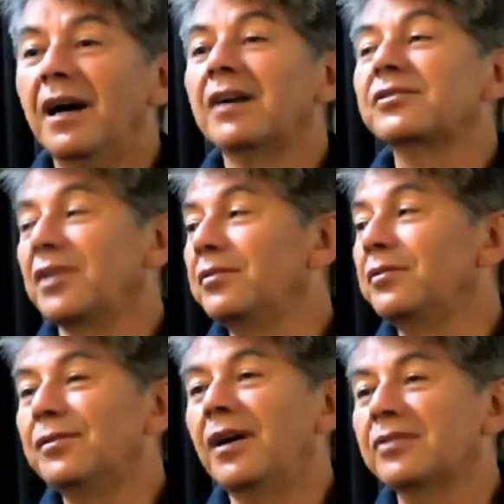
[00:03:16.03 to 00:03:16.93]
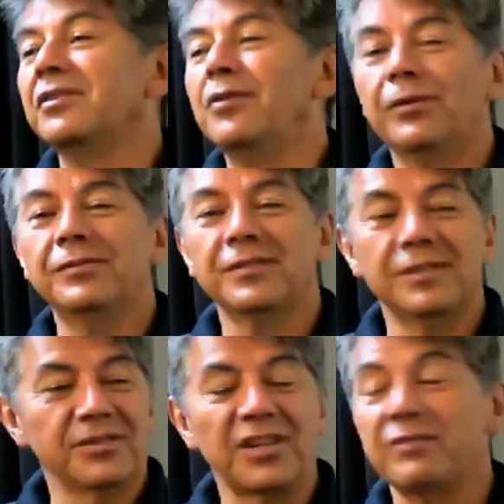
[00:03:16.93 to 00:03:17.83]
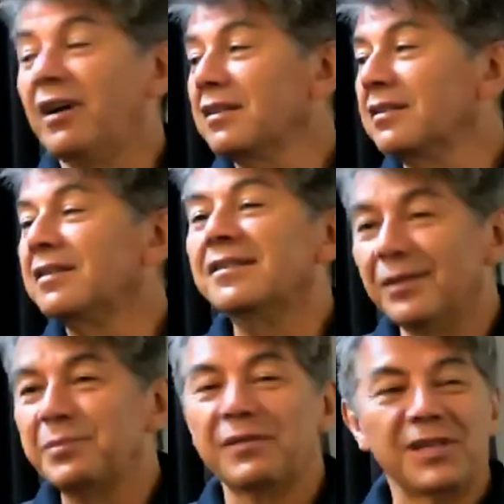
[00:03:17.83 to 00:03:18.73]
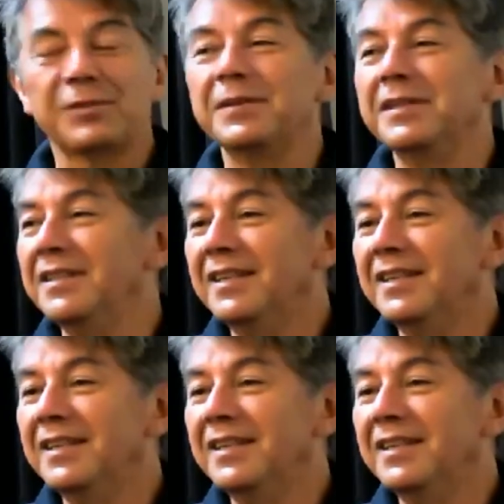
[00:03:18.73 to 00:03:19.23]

Aschenholde, Stadtwarte Observatory.